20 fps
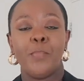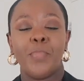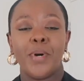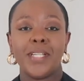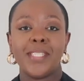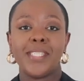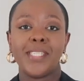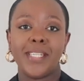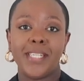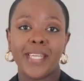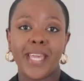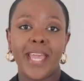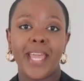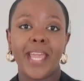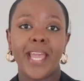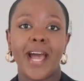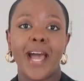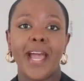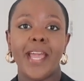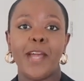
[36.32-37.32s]
But
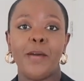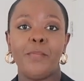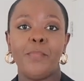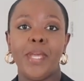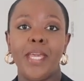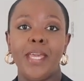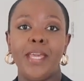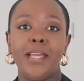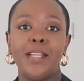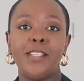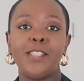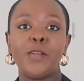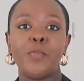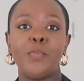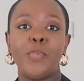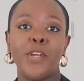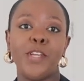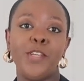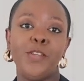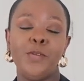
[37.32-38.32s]
today I am here to
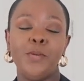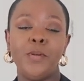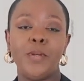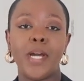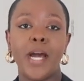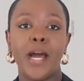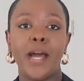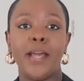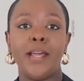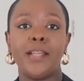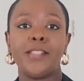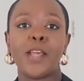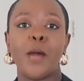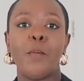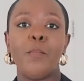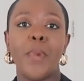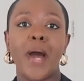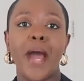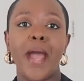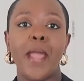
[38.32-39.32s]
bring you guys
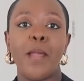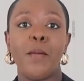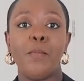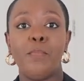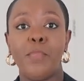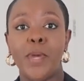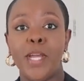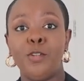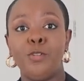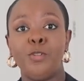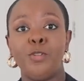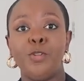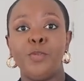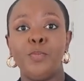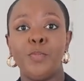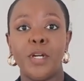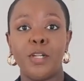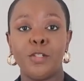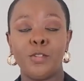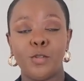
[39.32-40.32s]
my
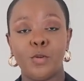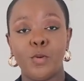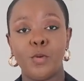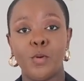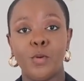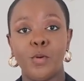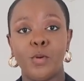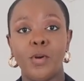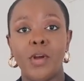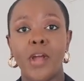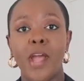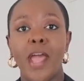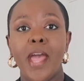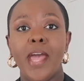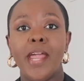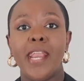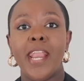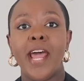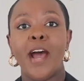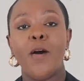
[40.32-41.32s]
bedroom tour.
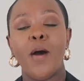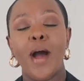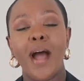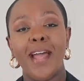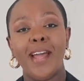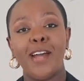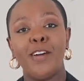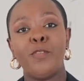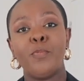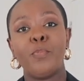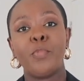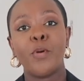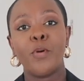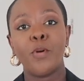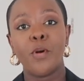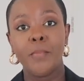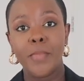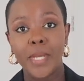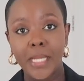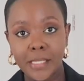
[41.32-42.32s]
Now, I have
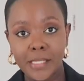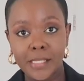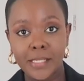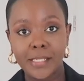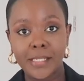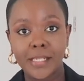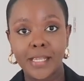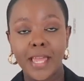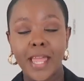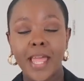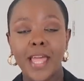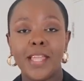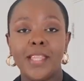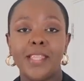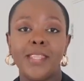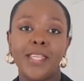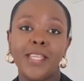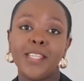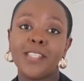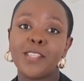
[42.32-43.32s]
promised
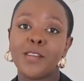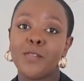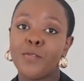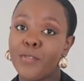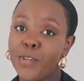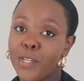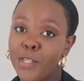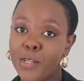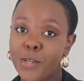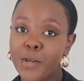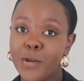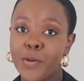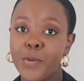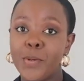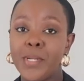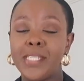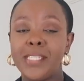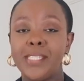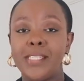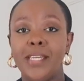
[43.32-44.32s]
this
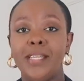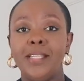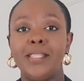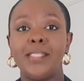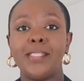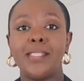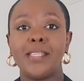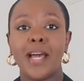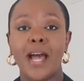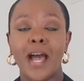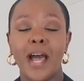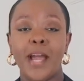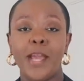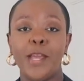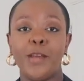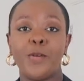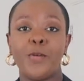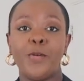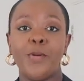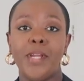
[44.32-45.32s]
video since
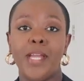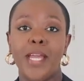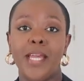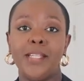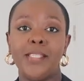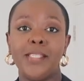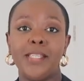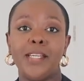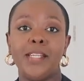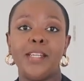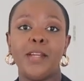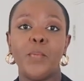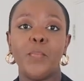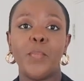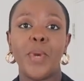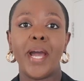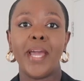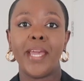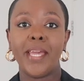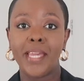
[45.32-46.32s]
I created
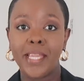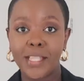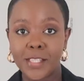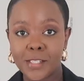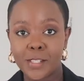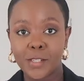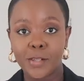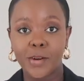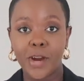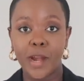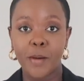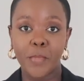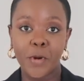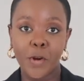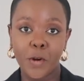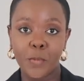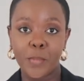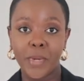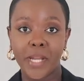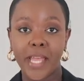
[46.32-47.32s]
my Instagram
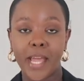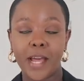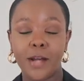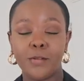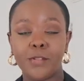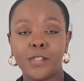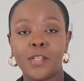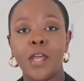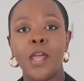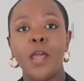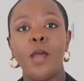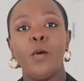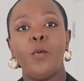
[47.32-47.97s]
home account,